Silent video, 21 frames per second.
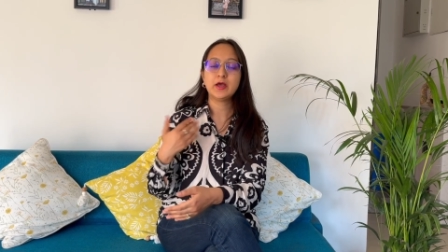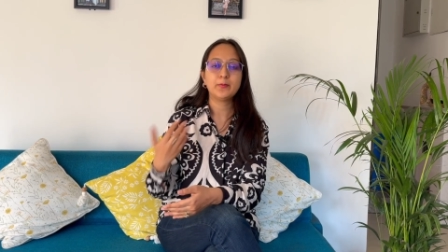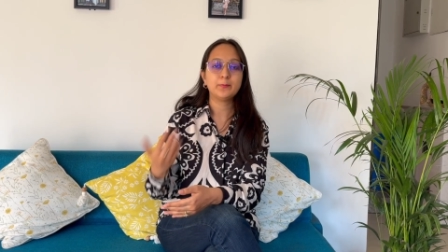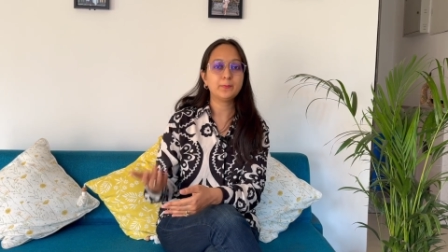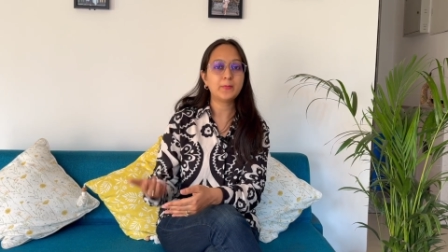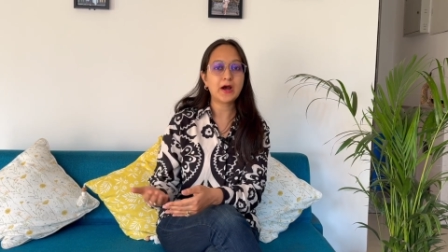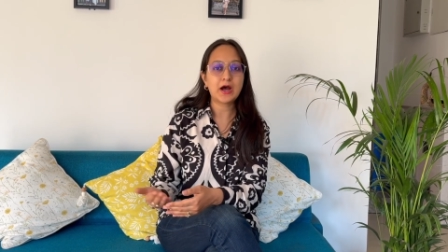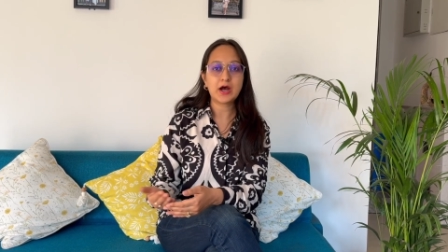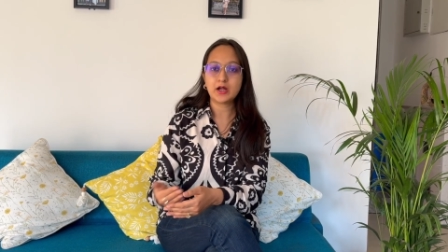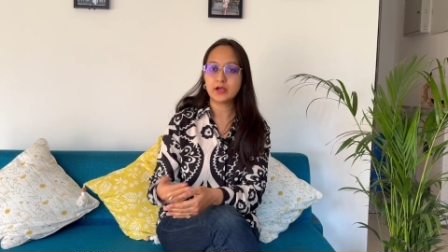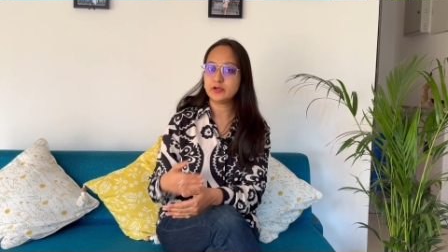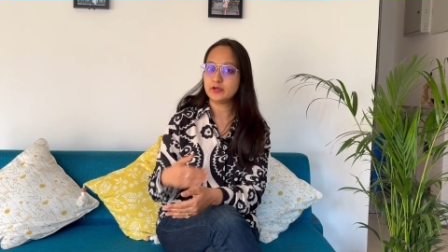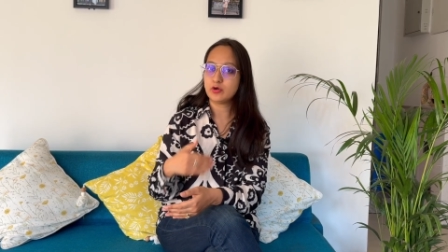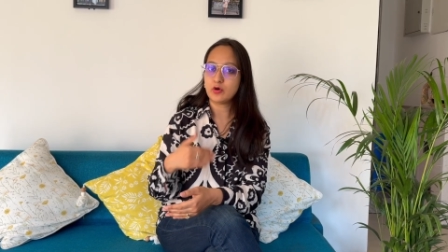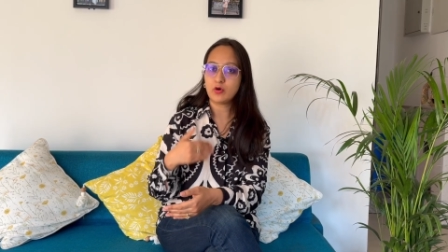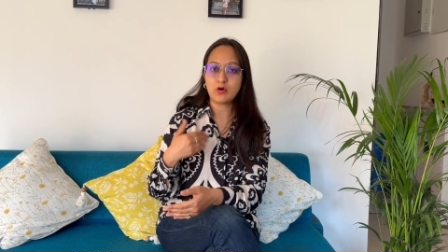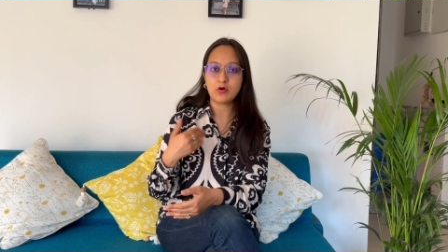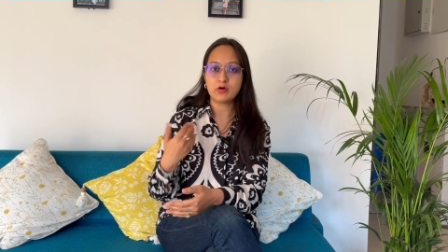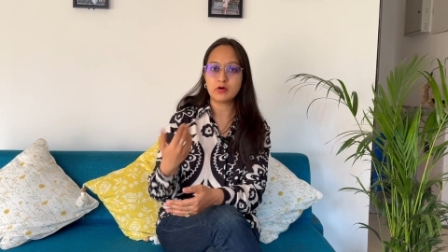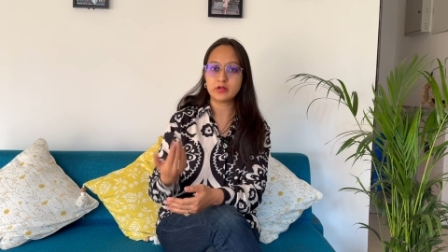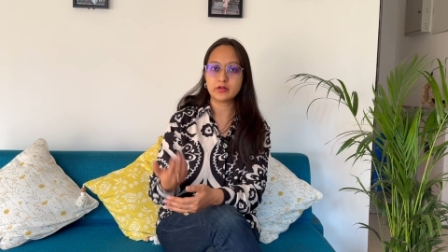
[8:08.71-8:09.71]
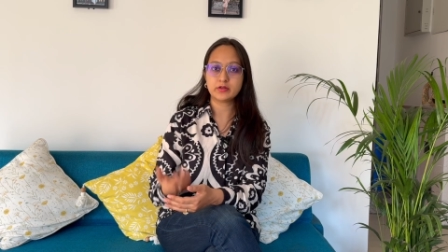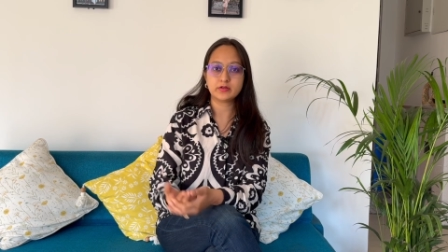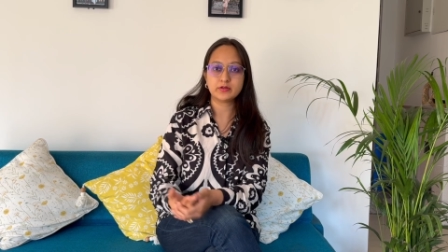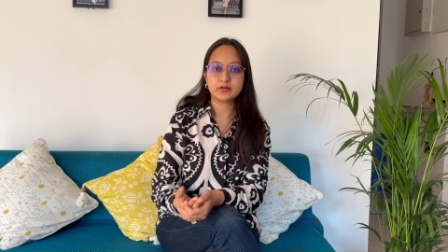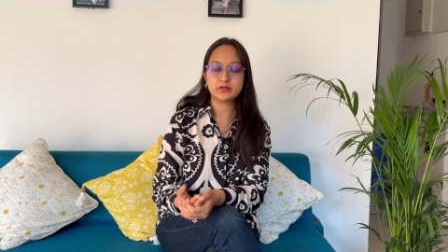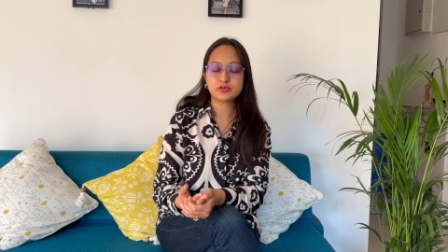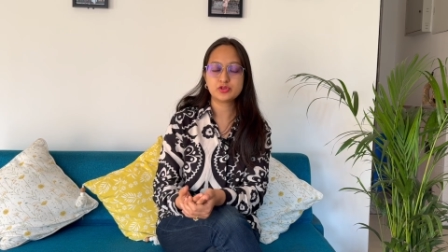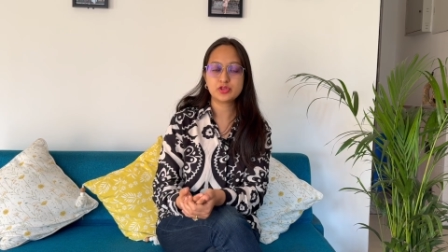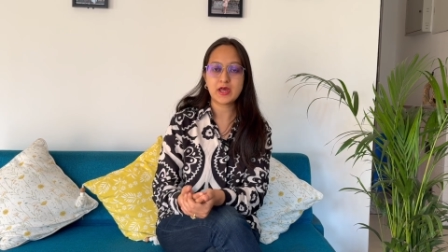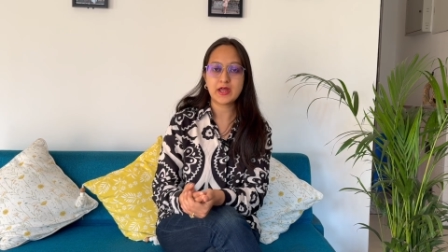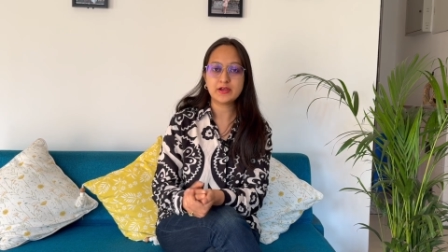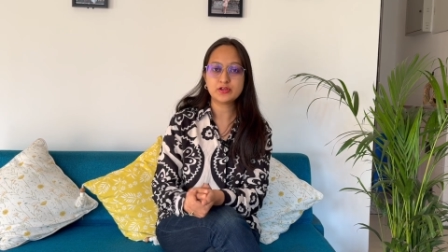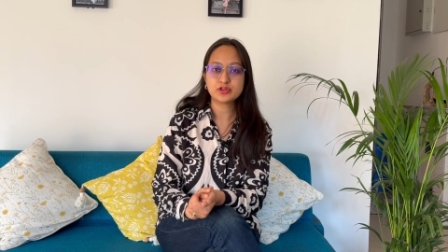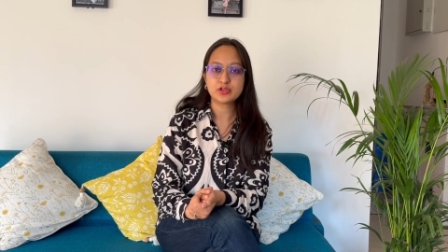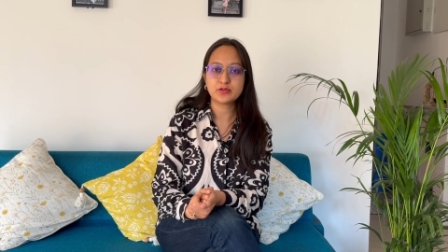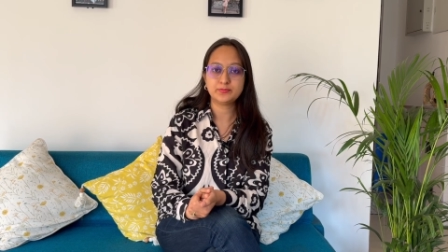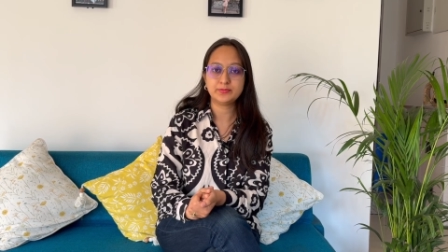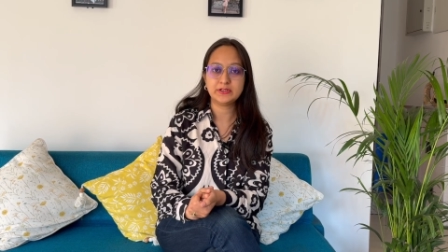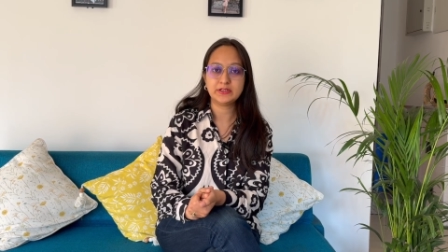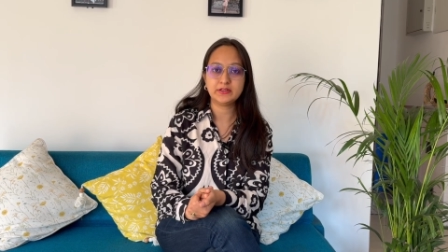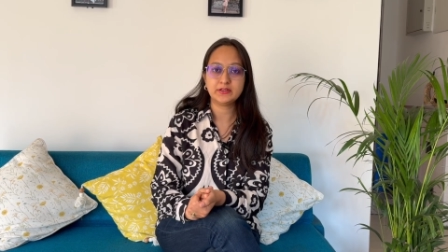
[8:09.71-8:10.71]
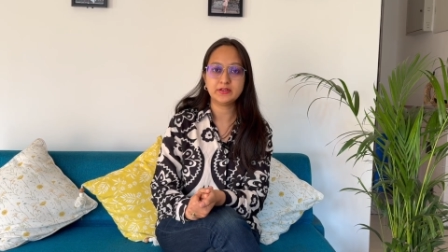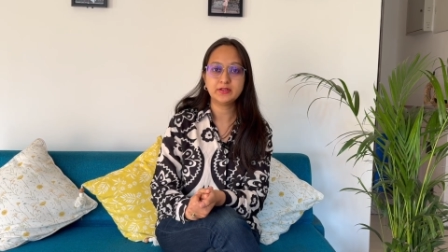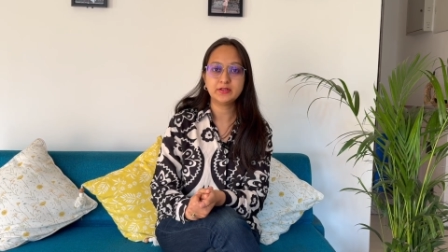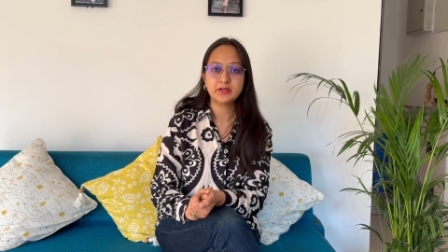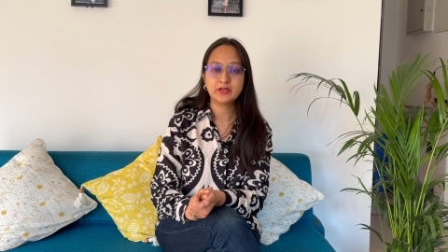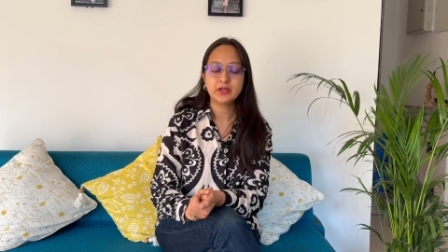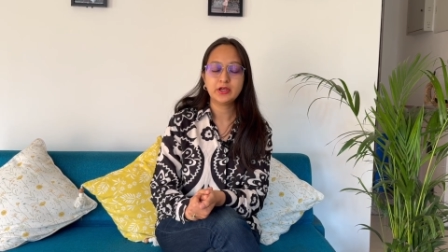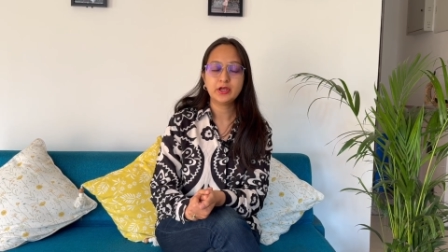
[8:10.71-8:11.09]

Bard or ChatGPT,